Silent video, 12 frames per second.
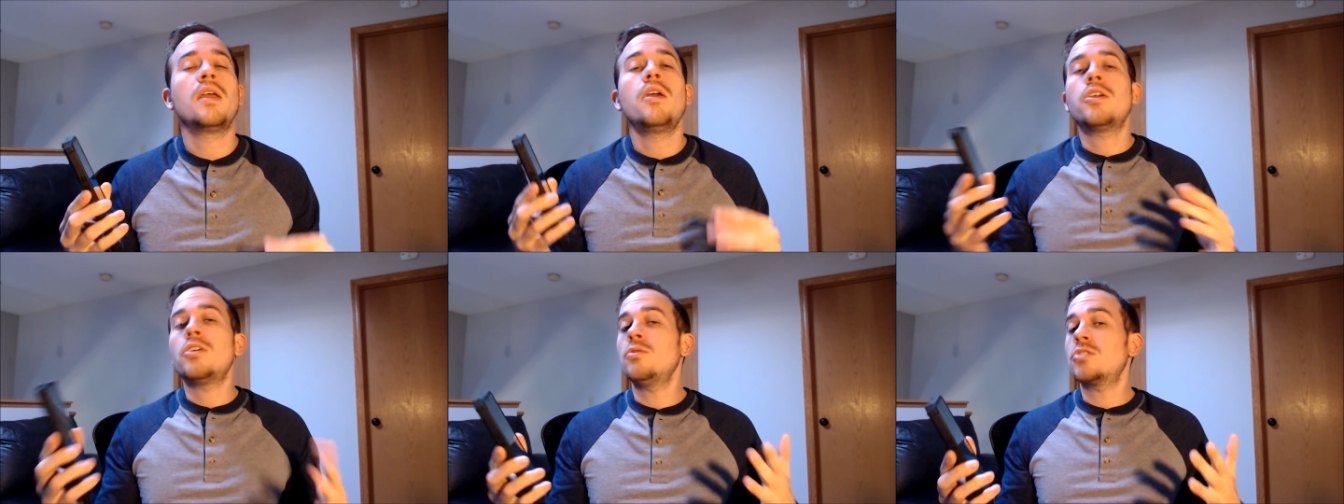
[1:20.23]

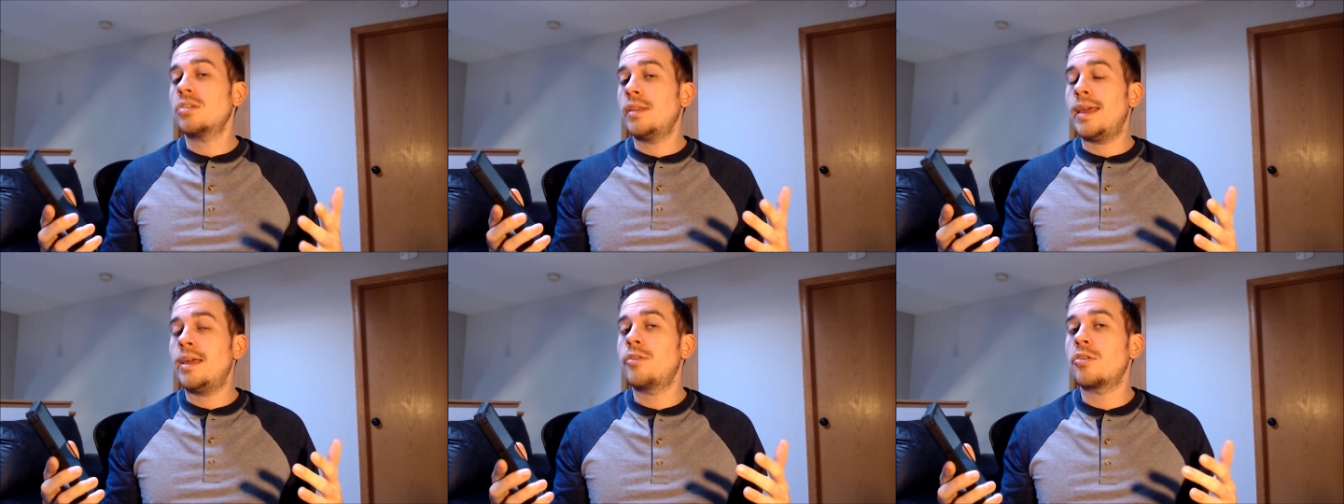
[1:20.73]
usually
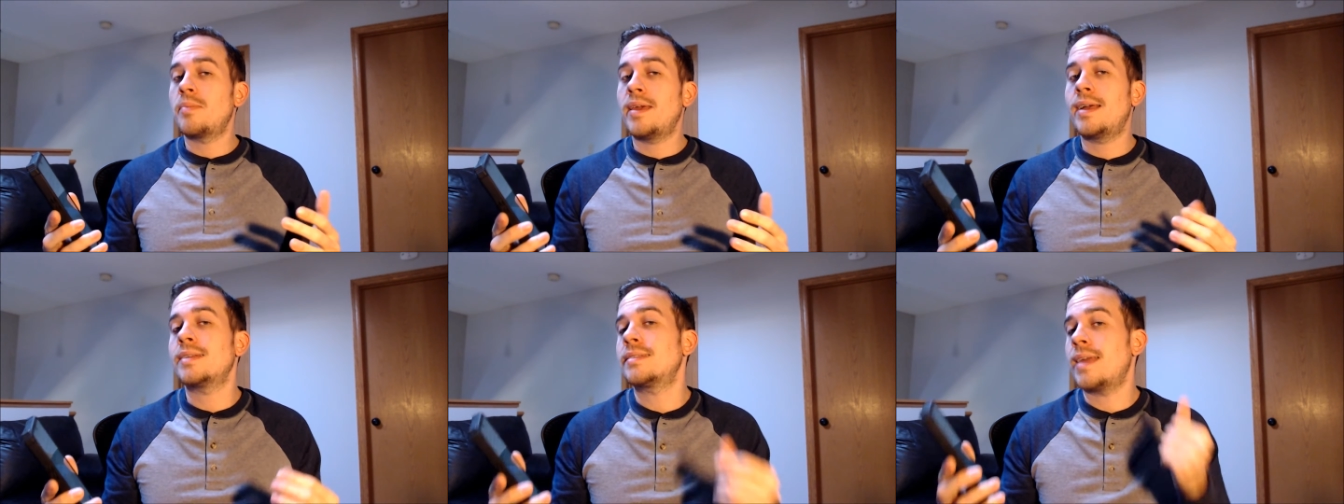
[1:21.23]
either
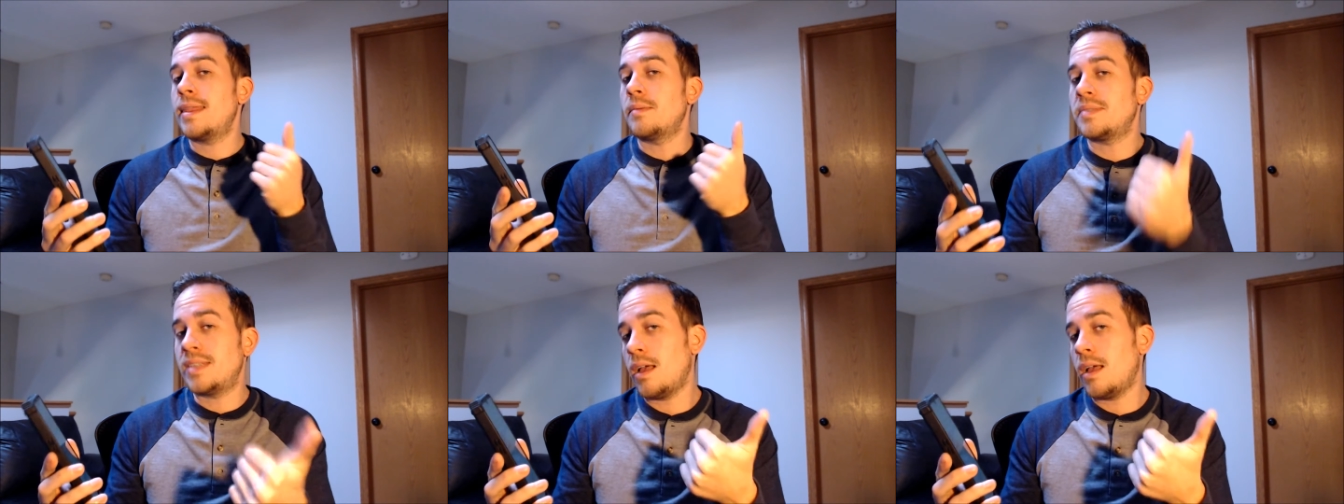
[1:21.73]
because they themselves